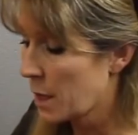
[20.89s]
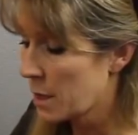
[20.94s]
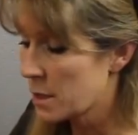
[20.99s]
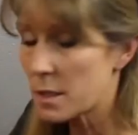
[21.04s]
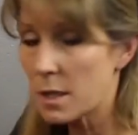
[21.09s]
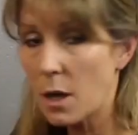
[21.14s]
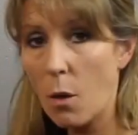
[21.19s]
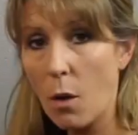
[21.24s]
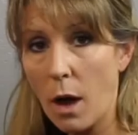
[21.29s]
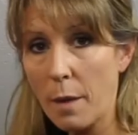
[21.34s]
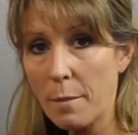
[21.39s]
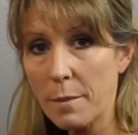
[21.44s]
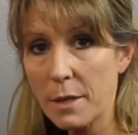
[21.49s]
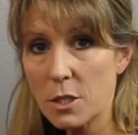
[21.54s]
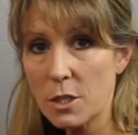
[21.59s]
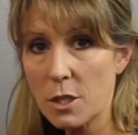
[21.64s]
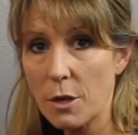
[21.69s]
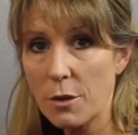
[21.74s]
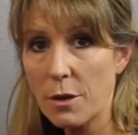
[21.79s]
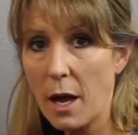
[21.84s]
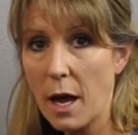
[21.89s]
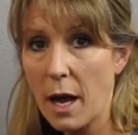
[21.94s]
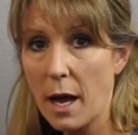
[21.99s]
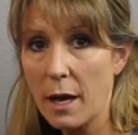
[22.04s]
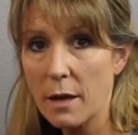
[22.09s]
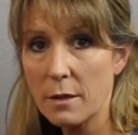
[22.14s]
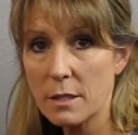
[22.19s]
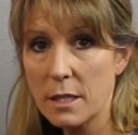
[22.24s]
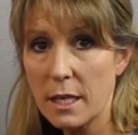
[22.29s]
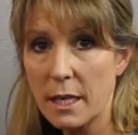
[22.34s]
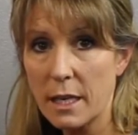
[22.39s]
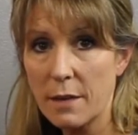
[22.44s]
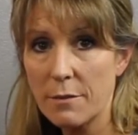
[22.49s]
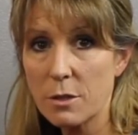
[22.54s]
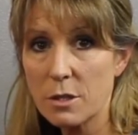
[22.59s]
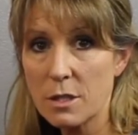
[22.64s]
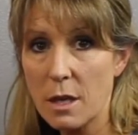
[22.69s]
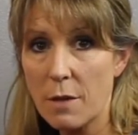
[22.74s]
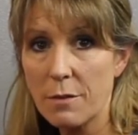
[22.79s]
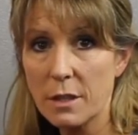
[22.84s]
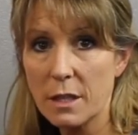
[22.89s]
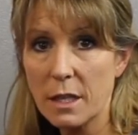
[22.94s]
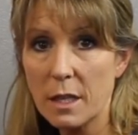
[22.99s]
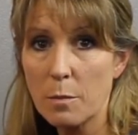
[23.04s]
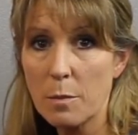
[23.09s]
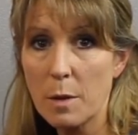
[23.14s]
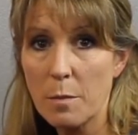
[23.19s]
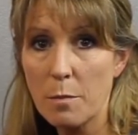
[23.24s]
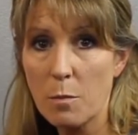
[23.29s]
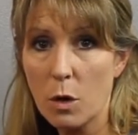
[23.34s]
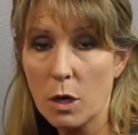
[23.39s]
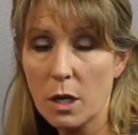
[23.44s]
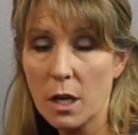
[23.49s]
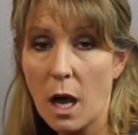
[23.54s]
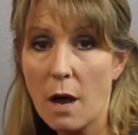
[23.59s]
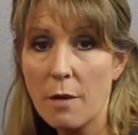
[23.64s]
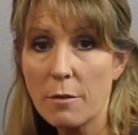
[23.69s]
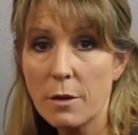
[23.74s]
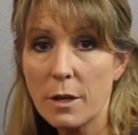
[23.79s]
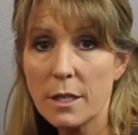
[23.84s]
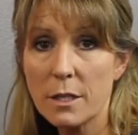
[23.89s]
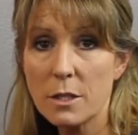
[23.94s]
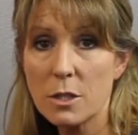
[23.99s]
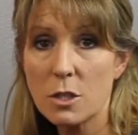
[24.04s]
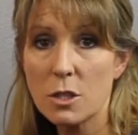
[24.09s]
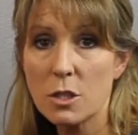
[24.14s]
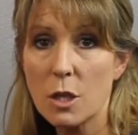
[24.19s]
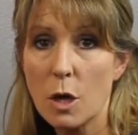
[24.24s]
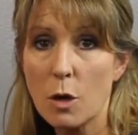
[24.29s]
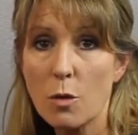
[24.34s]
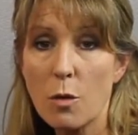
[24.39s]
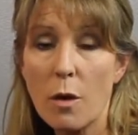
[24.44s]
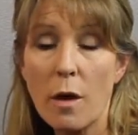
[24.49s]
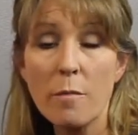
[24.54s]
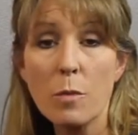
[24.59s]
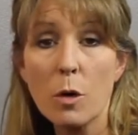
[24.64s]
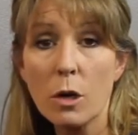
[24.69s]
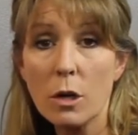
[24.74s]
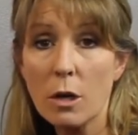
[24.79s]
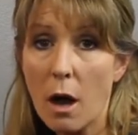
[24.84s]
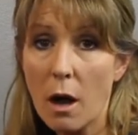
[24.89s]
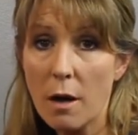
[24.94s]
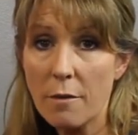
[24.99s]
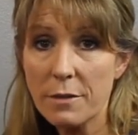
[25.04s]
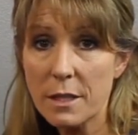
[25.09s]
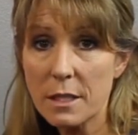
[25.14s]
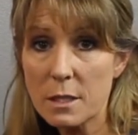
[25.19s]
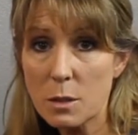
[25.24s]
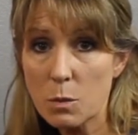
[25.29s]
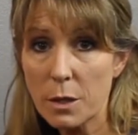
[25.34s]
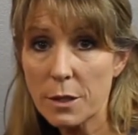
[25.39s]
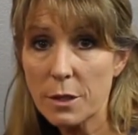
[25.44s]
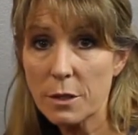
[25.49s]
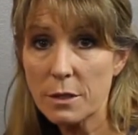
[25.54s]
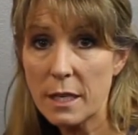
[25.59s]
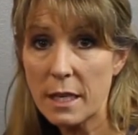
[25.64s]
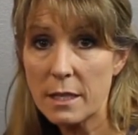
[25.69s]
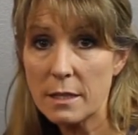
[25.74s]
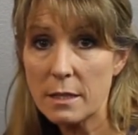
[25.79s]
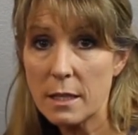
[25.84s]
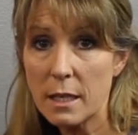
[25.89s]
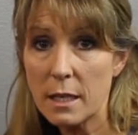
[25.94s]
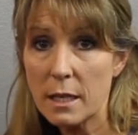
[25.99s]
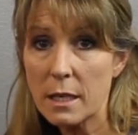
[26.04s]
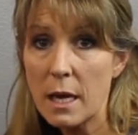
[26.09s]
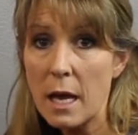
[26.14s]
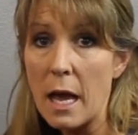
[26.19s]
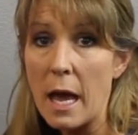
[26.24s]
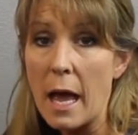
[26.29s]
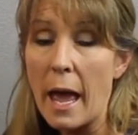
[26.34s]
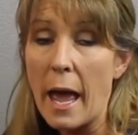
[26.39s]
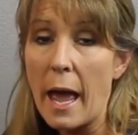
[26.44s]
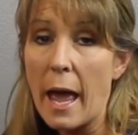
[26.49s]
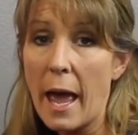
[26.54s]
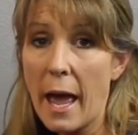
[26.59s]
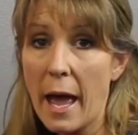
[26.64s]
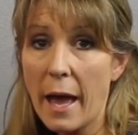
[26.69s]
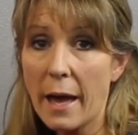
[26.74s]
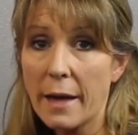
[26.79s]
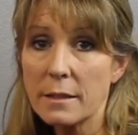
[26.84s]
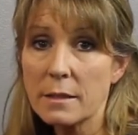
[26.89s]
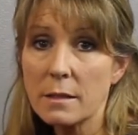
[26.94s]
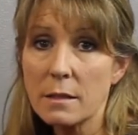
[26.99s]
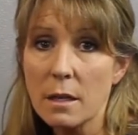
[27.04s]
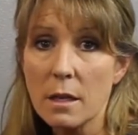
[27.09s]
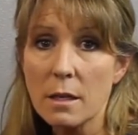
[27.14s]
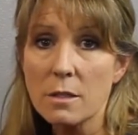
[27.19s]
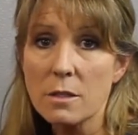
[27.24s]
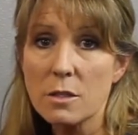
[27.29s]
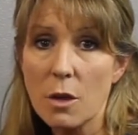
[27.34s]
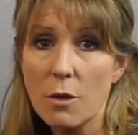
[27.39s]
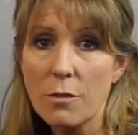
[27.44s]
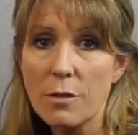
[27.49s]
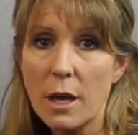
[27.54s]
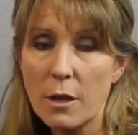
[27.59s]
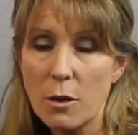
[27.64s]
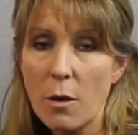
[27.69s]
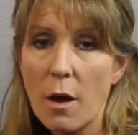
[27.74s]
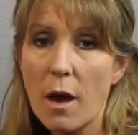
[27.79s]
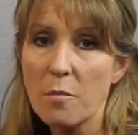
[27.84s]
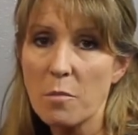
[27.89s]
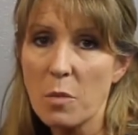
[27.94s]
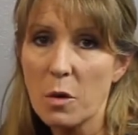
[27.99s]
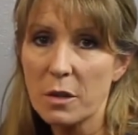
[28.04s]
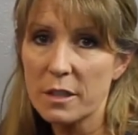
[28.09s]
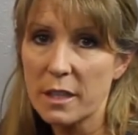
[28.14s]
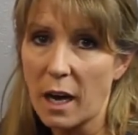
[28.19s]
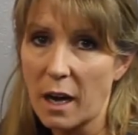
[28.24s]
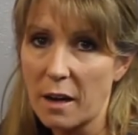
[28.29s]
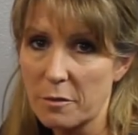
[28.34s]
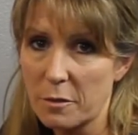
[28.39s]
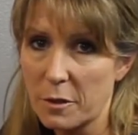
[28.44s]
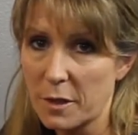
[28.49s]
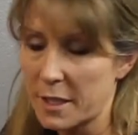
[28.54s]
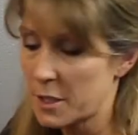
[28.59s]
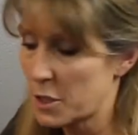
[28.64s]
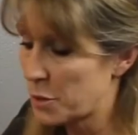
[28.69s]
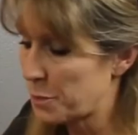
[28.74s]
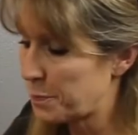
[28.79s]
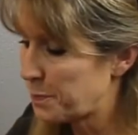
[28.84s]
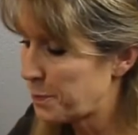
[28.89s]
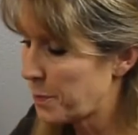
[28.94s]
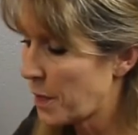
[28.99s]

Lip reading: So I'm going to show you how to give yourself a little bit more coverage so you have more confidence while you're dancing and so that you have more coverage.